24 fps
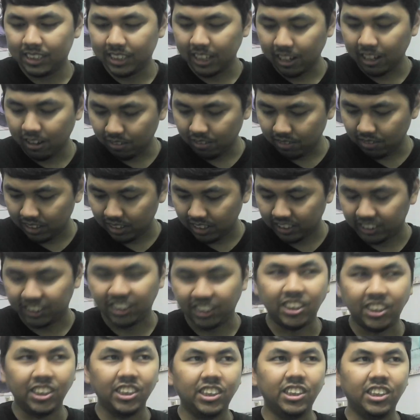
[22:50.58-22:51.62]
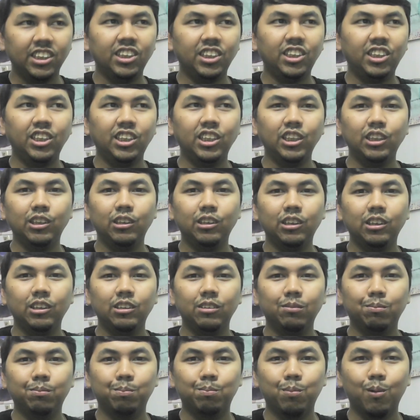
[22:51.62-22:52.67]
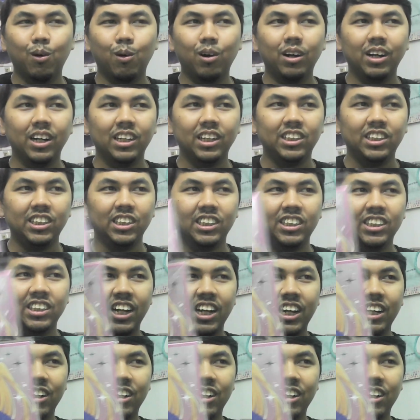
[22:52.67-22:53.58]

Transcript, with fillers: how the shikishi board that she signed